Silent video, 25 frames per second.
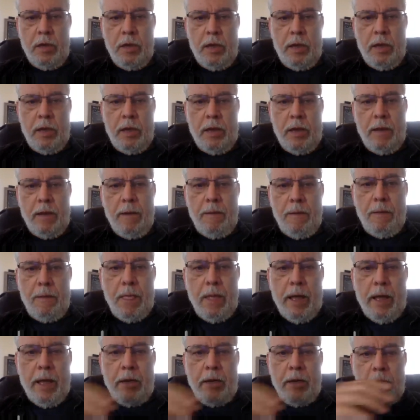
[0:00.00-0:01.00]

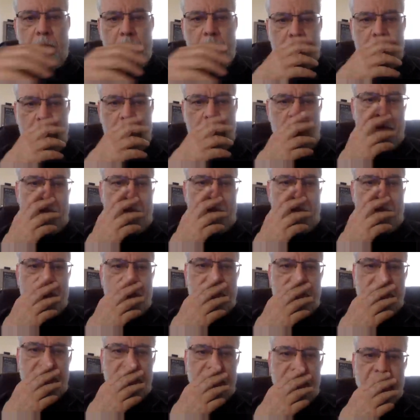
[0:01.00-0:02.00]
I also
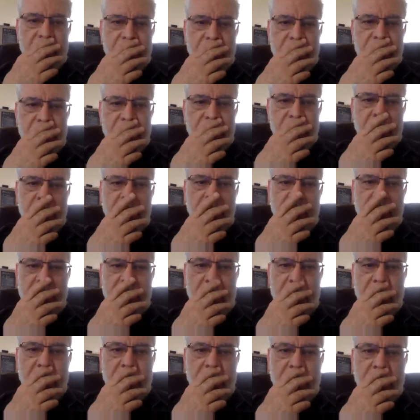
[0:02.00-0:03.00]
feel
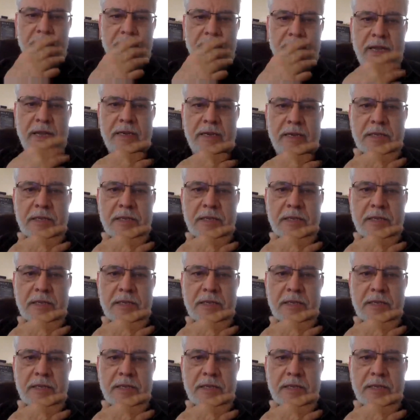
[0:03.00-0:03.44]
that